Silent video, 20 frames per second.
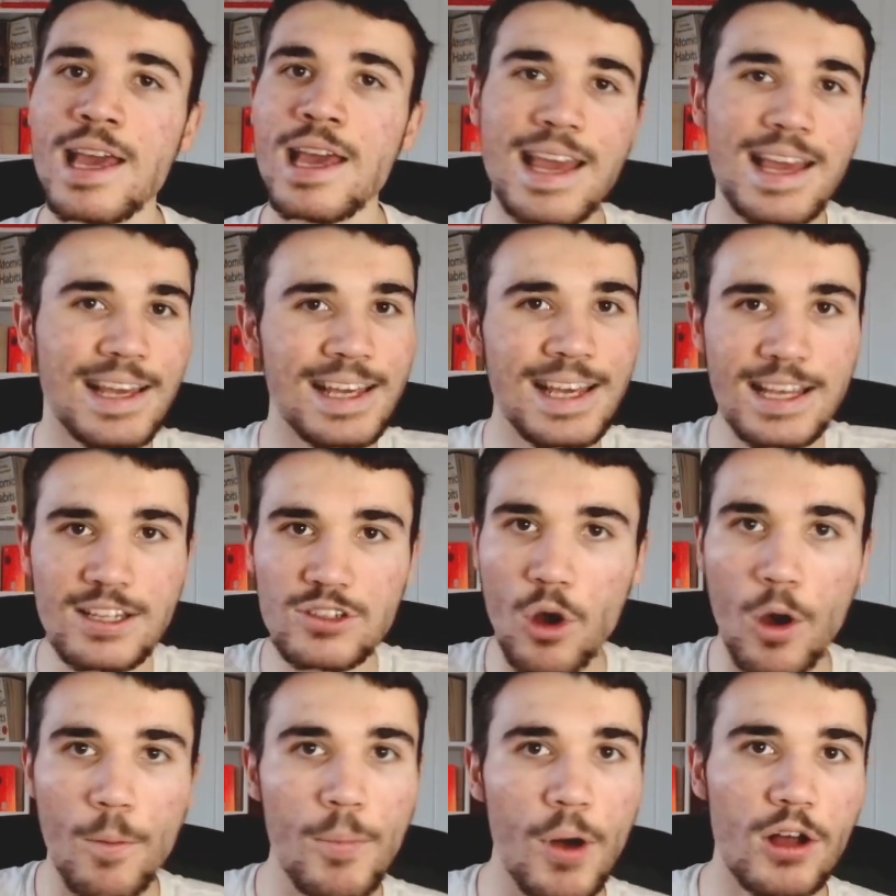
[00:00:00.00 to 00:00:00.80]
He's
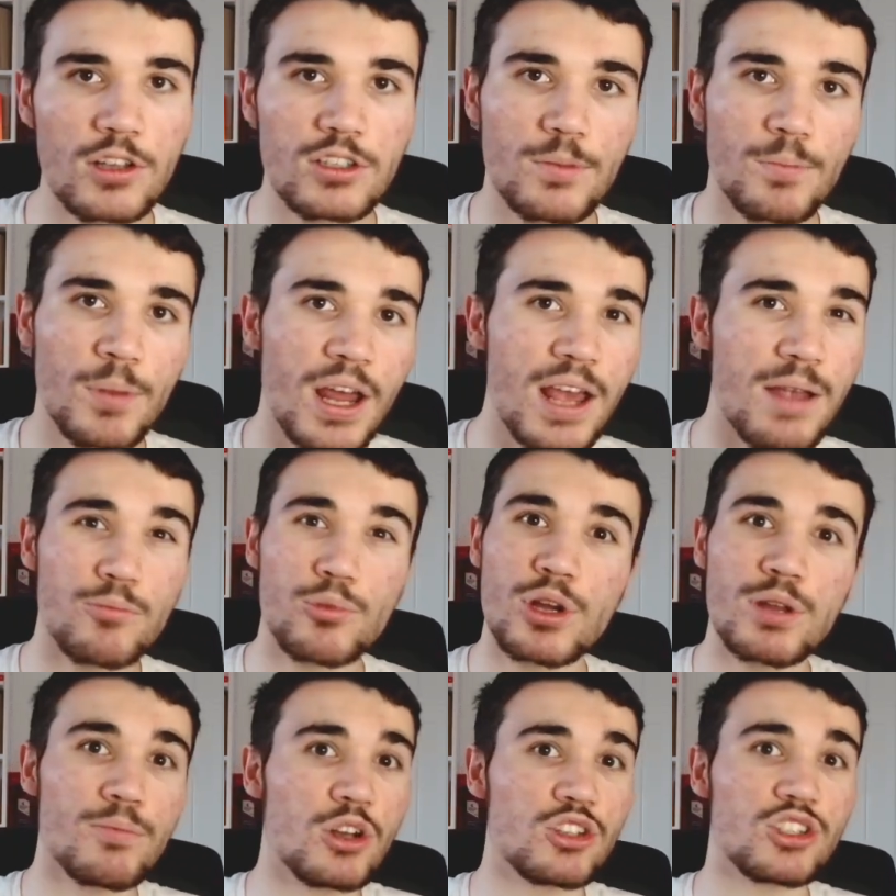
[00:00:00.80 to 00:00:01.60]
got a part to play in
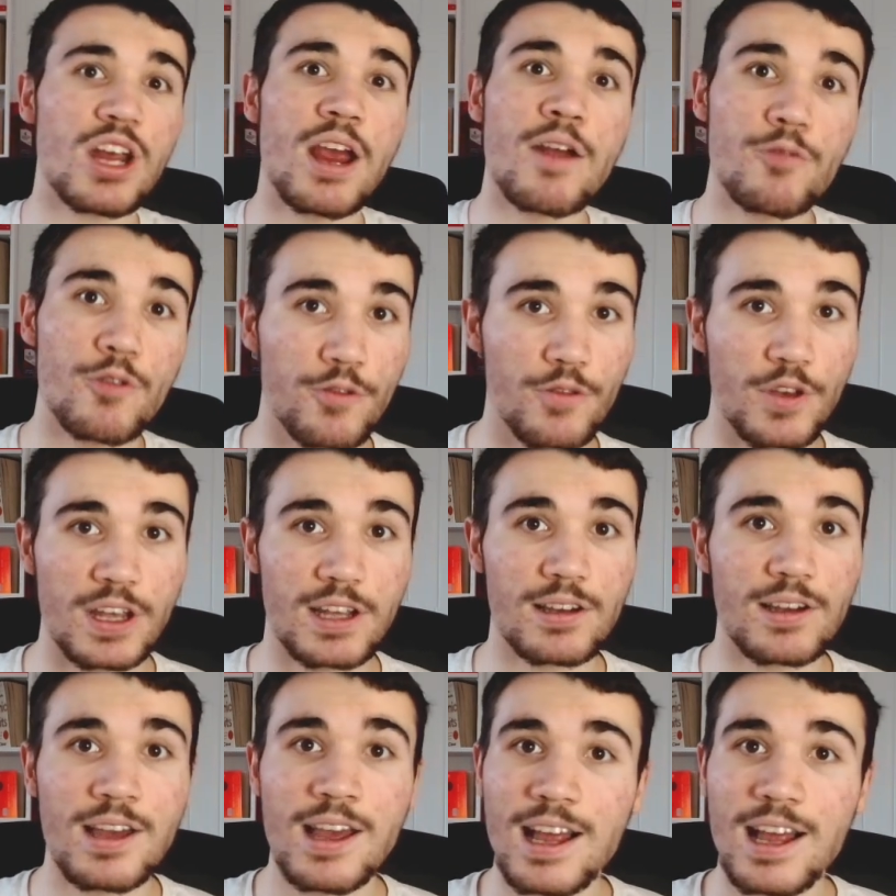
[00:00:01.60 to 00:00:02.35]
pretty much everything.